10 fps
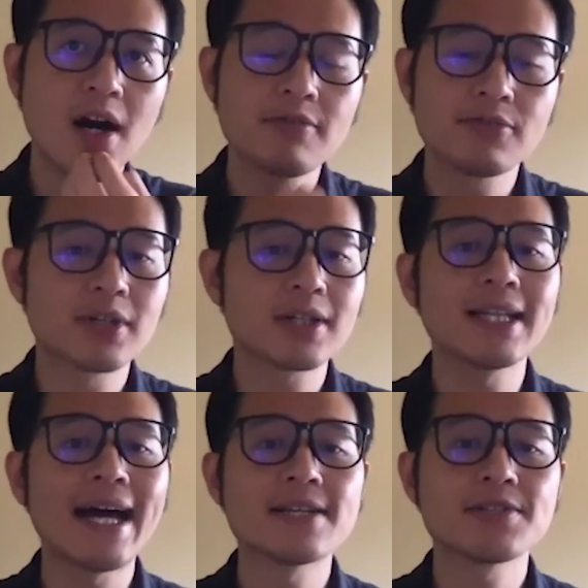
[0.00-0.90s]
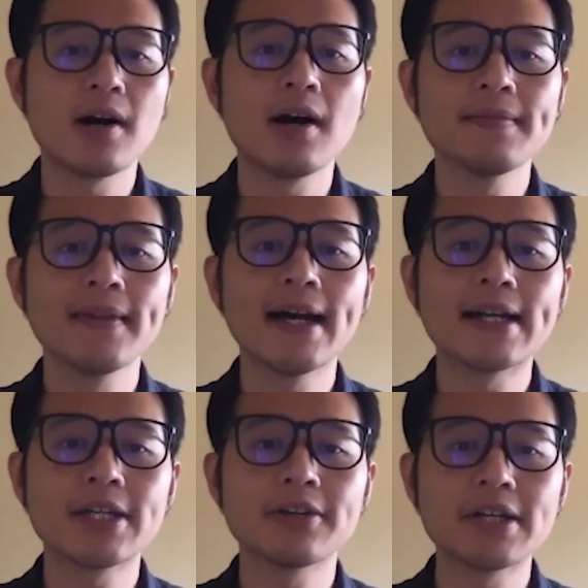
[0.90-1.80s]
offer a class
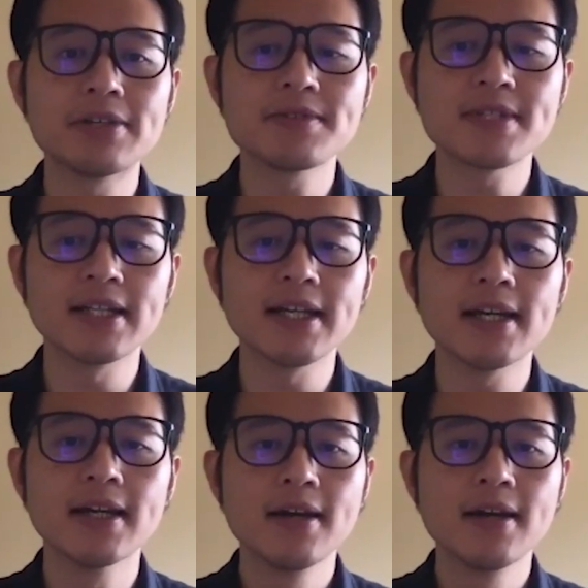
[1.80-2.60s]
online here at UCLA,